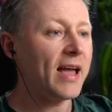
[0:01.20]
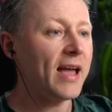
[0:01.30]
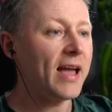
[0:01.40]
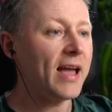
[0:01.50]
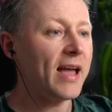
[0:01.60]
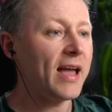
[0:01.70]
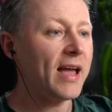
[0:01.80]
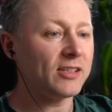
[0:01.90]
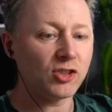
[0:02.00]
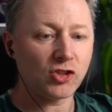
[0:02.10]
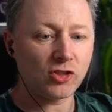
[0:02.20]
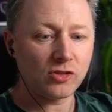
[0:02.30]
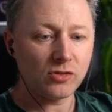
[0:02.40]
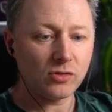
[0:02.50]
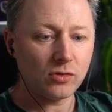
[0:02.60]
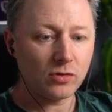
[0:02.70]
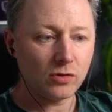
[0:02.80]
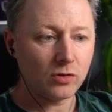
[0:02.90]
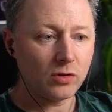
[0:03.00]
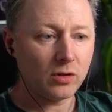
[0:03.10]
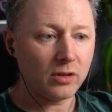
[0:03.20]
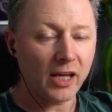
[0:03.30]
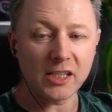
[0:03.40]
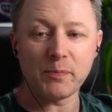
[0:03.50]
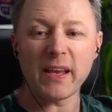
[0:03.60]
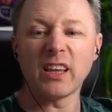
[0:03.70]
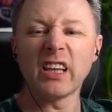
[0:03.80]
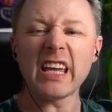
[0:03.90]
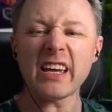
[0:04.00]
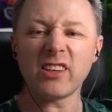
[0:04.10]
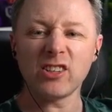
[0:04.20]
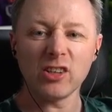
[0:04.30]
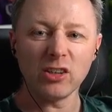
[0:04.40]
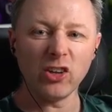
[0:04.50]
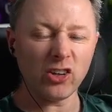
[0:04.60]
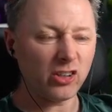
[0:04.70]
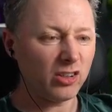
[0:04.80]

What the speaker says: Yes. It's been leaked. Look.